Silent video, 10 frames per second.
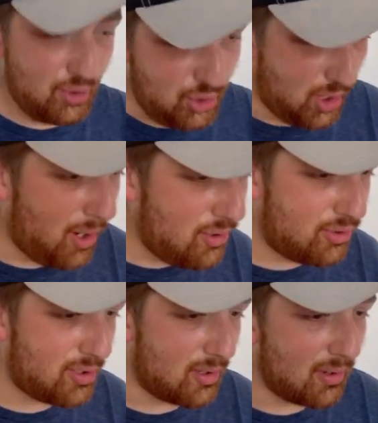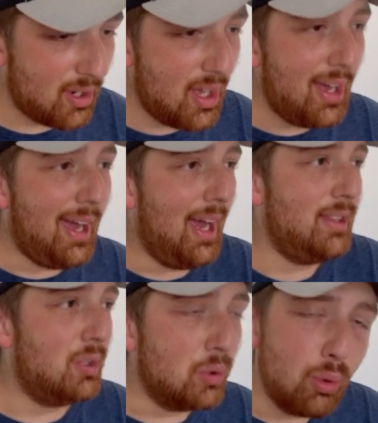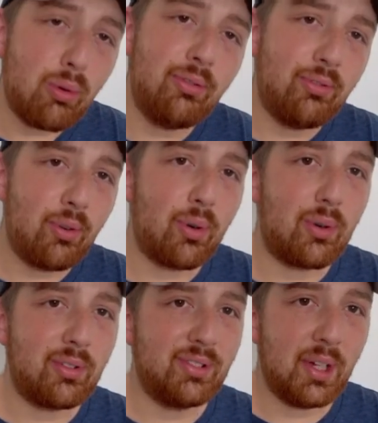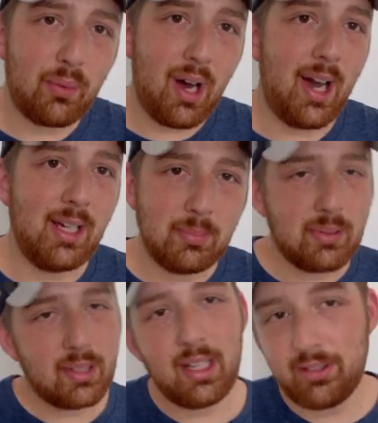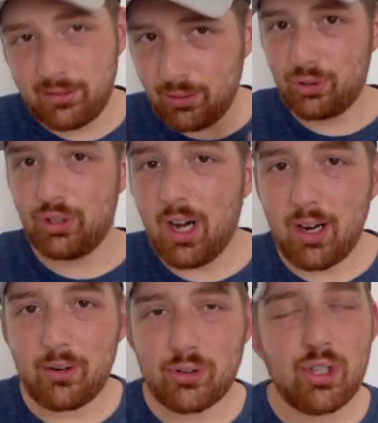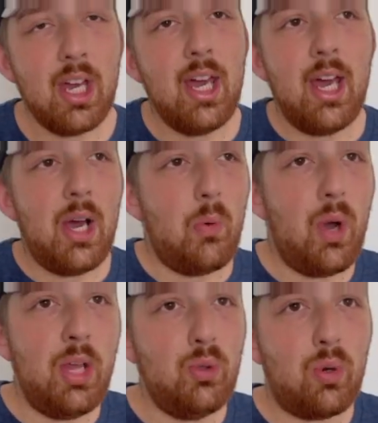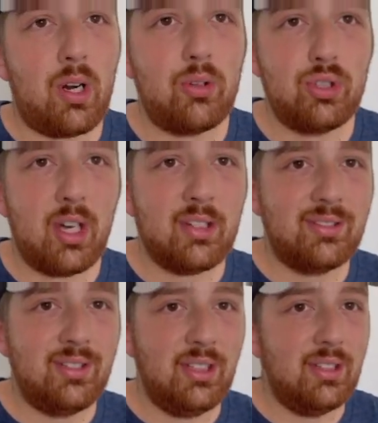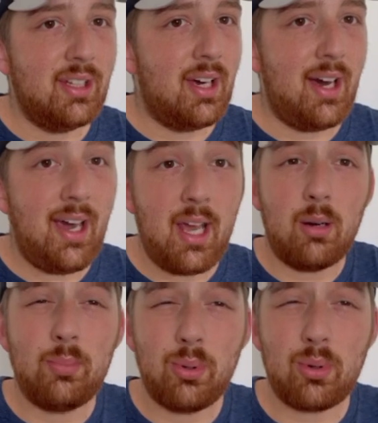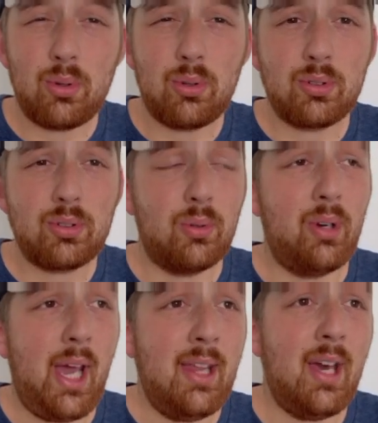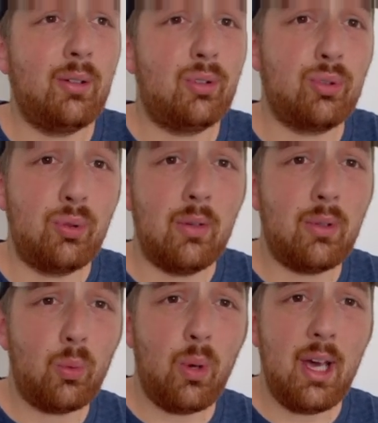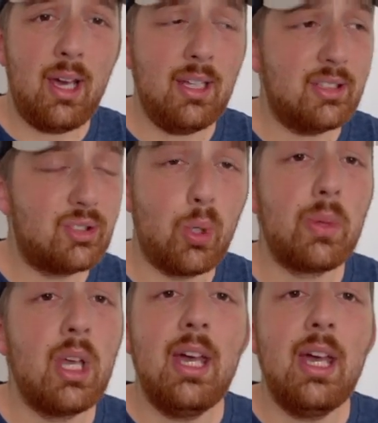charger and look for the right place to charge when you are just in airport or any other travel way. So